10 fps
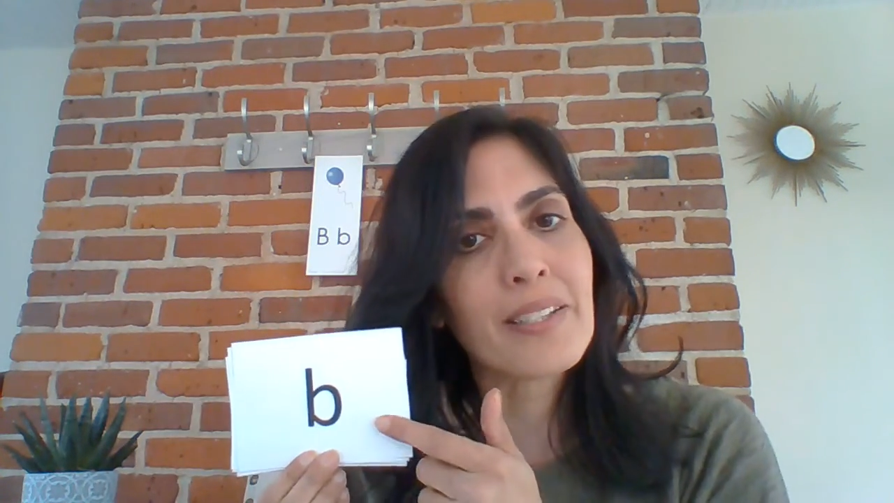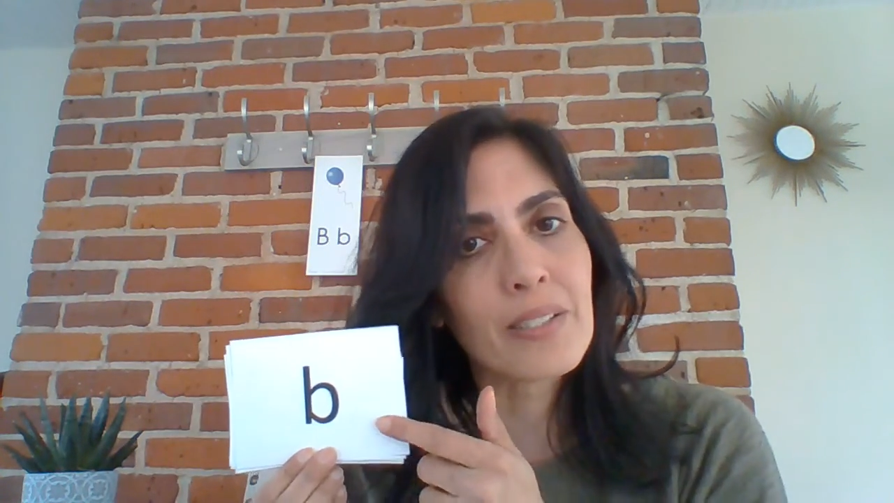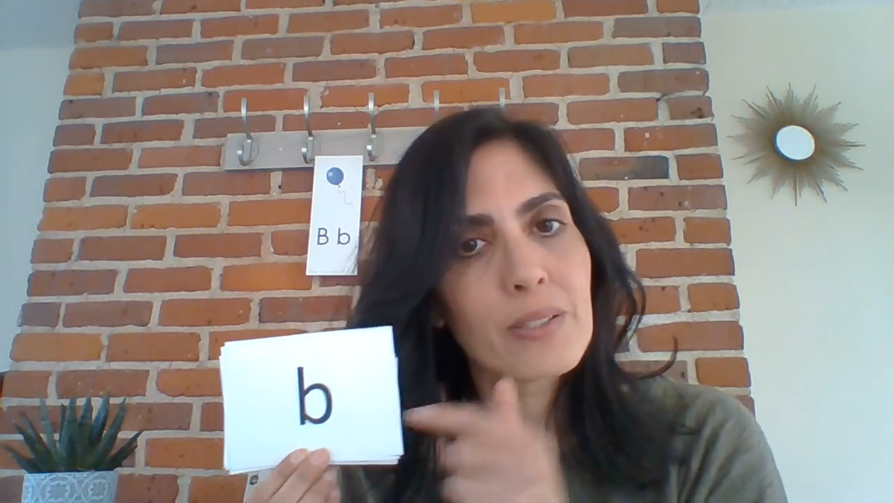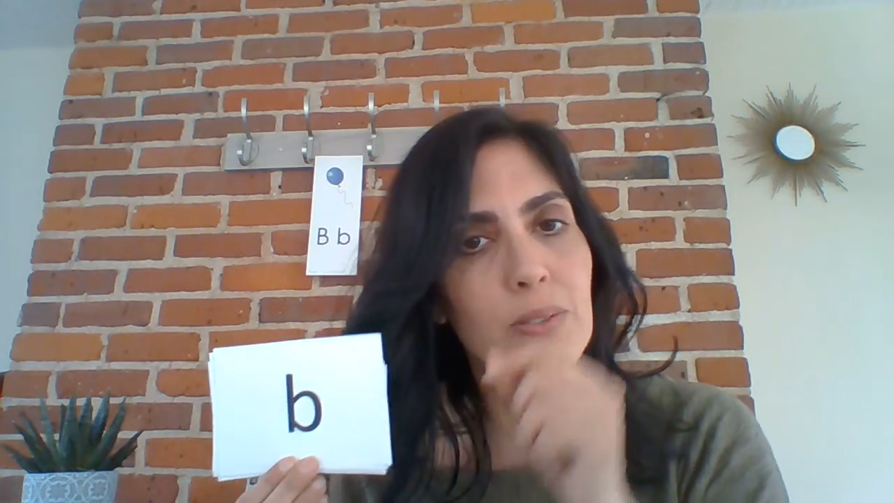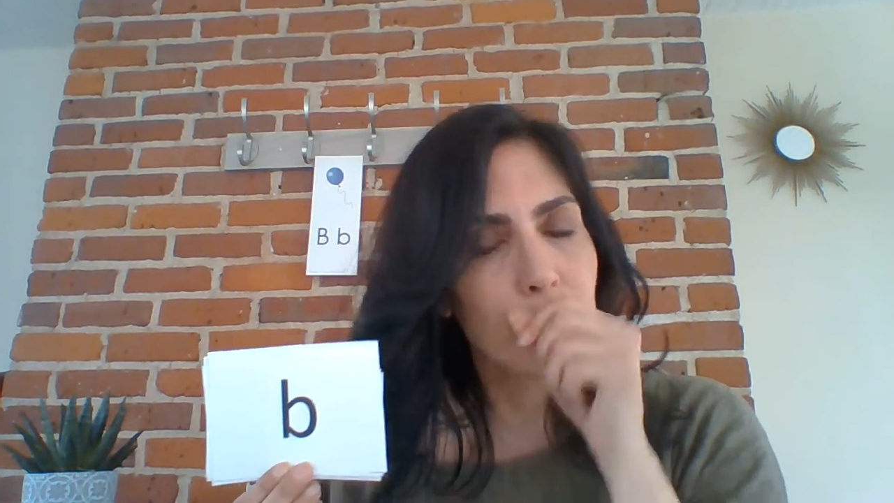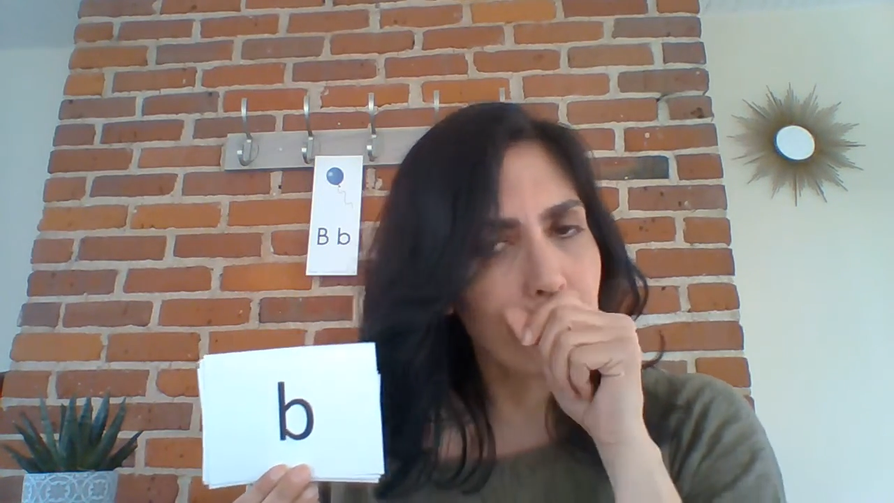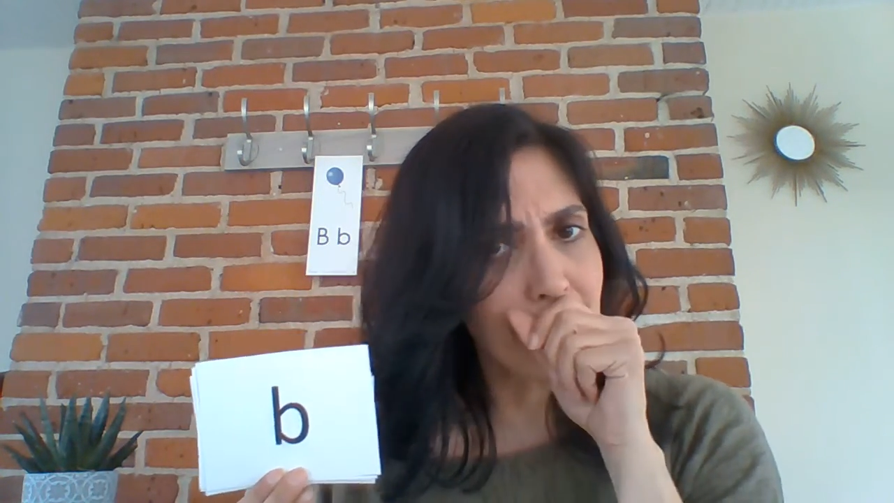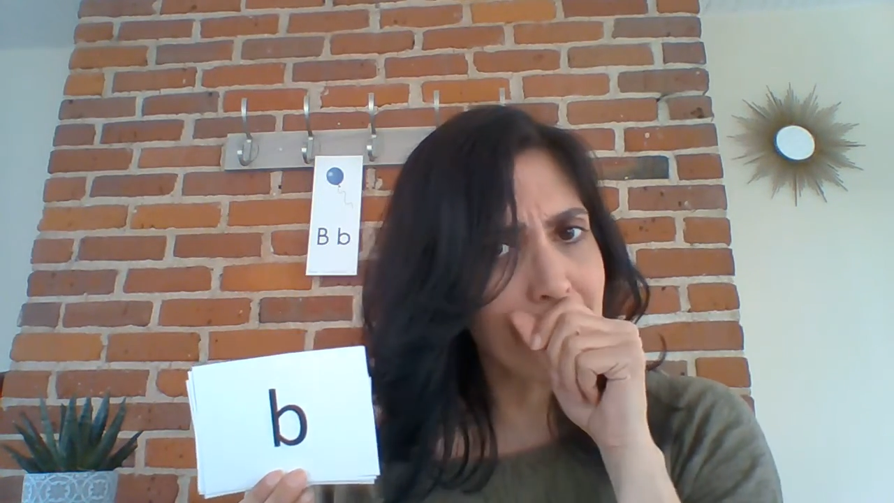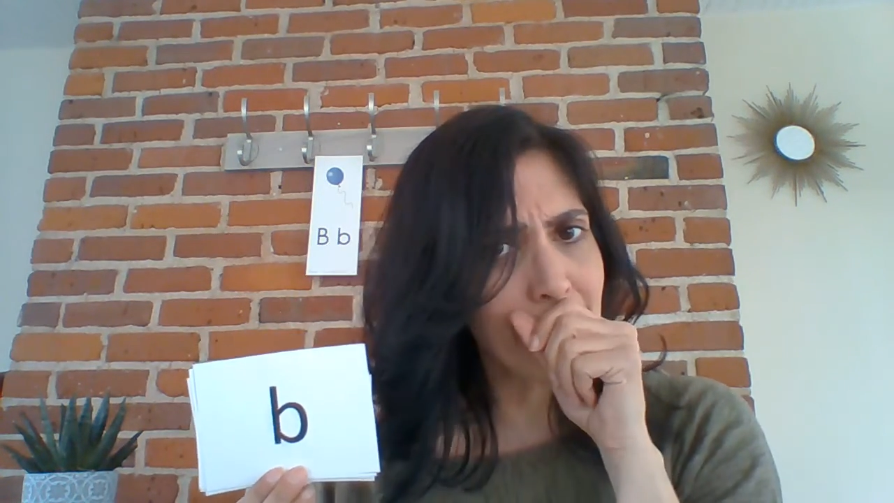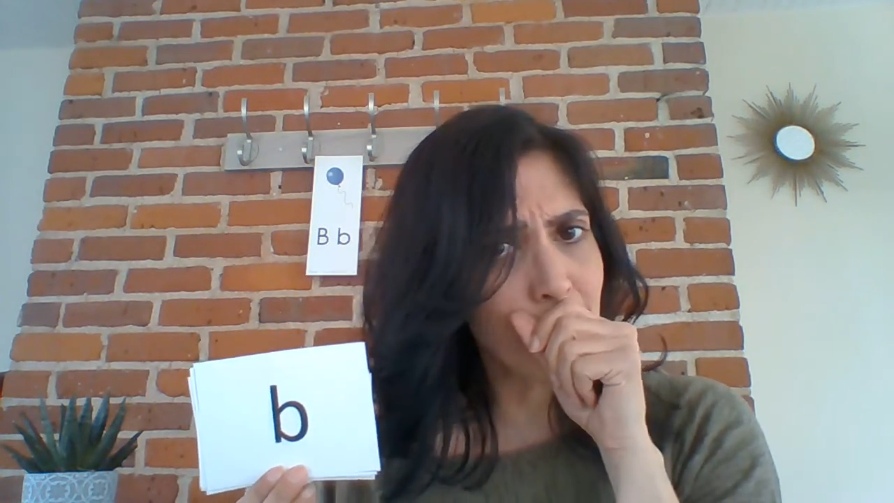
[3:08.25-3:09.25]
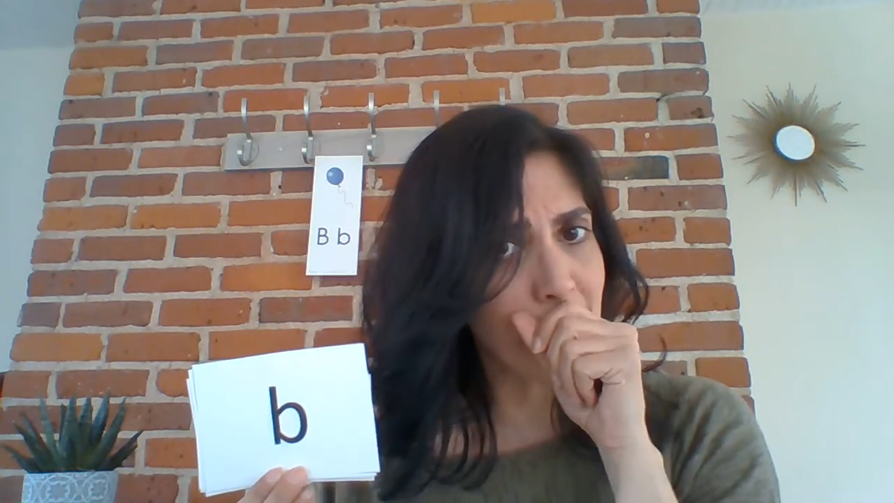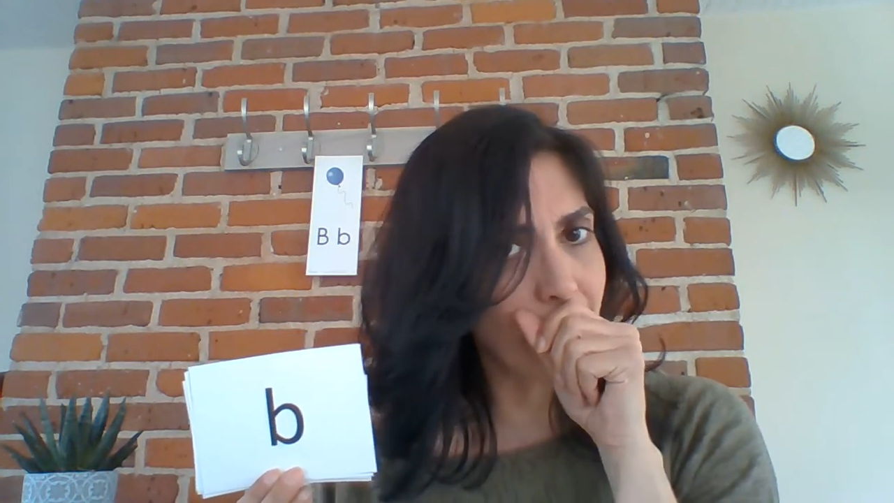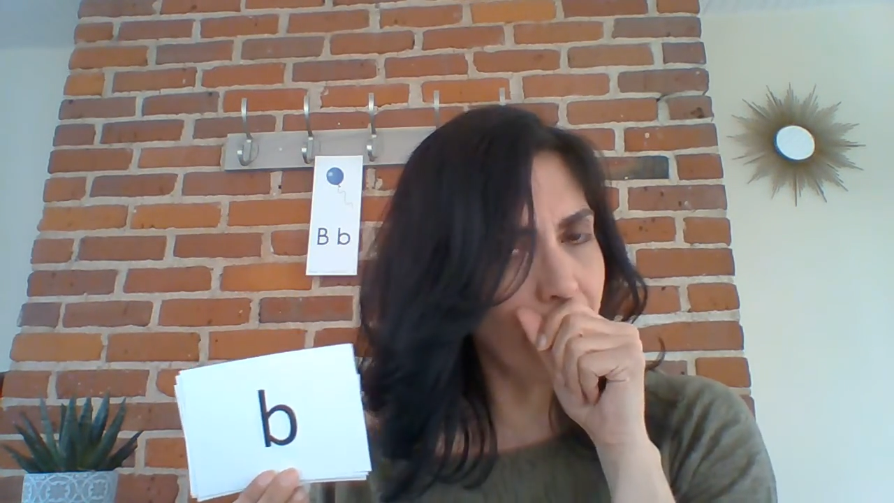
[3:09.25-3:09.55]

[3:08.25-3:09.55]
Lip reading: on the, excuse me,